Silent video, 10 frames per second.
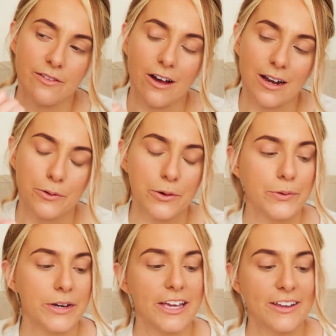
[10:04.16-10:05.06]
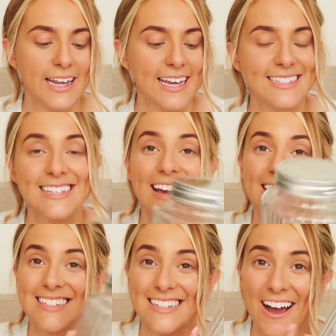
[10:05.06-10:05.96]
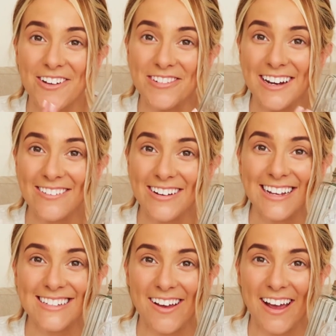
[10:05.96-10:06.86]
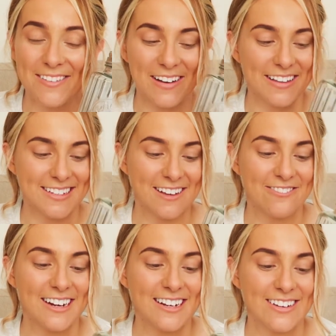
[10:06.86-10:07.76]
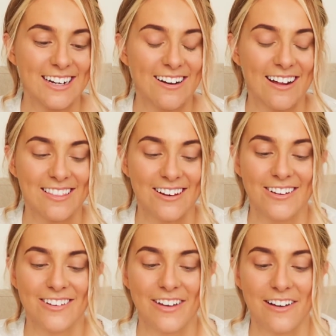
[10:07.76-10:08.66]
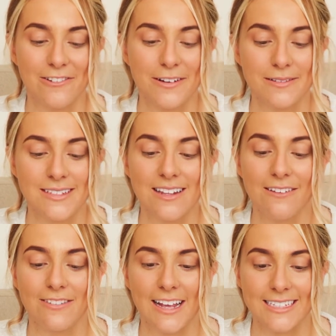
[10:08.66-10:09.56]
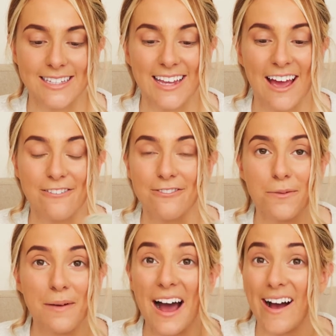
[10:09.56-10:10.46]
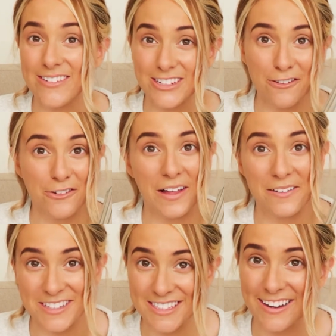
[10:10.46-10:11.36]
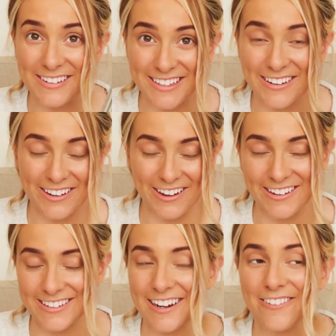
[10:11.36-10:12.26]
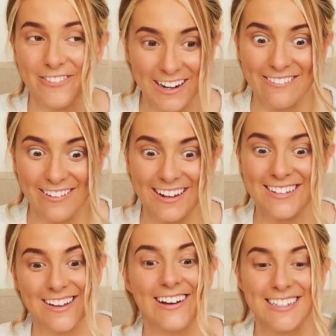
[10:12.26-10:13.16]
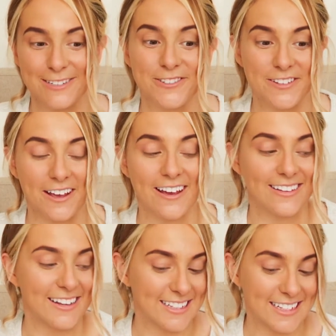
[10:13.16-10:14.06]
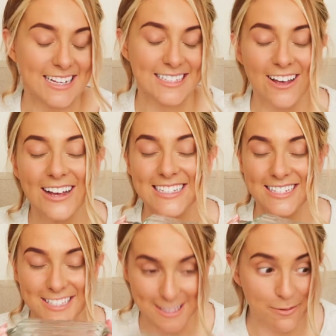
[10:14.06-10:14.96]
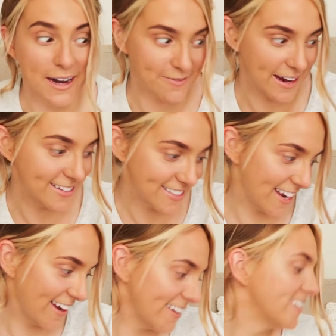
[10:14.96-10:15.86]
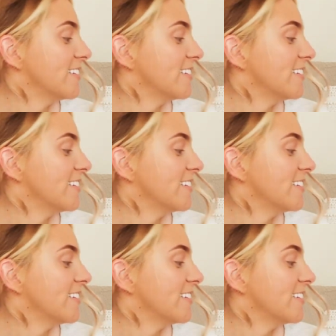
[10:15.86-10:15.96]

of our little corner units. So yeah, I'm really excited about this. I really like the look of it. I thought it was lovely. So yeah, for £1, I thought I was so good, and I'm really excited to spray paint it.